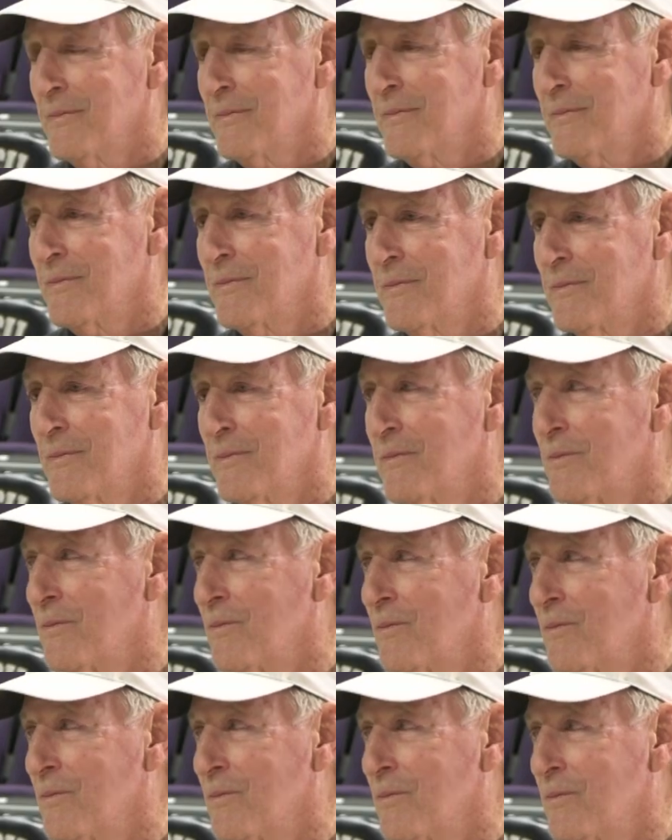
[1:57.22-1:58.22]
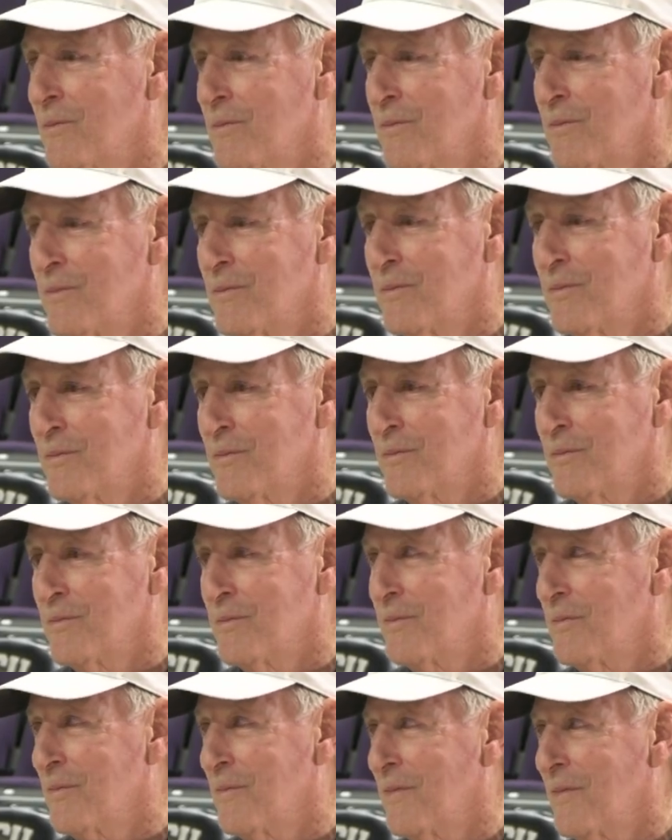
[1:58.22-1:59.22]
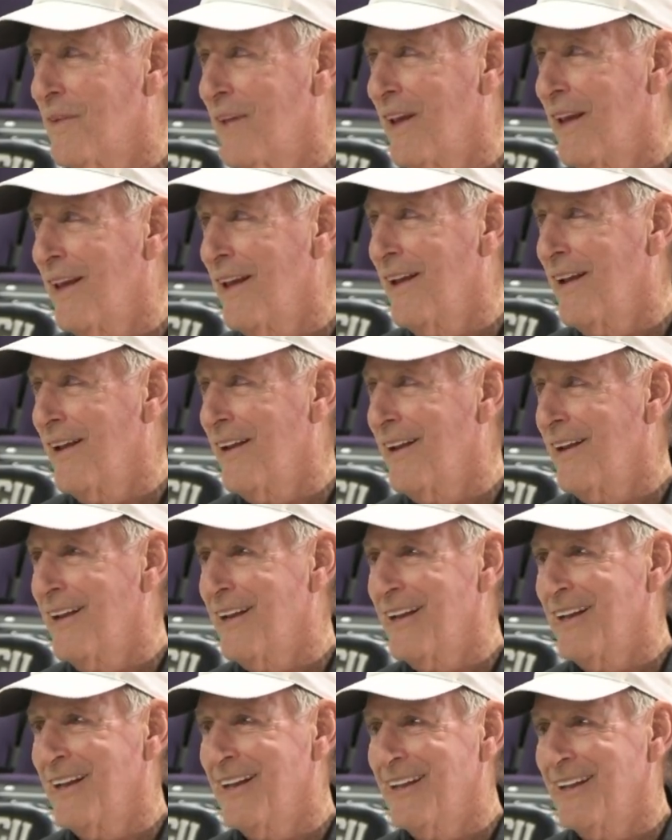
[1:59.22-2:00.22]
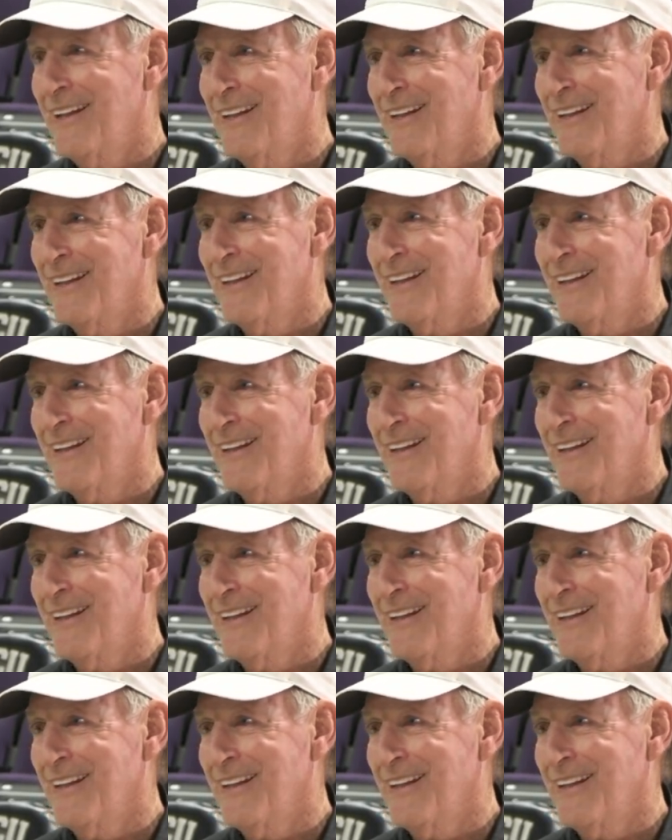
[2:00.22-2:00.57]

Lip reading: [no speech]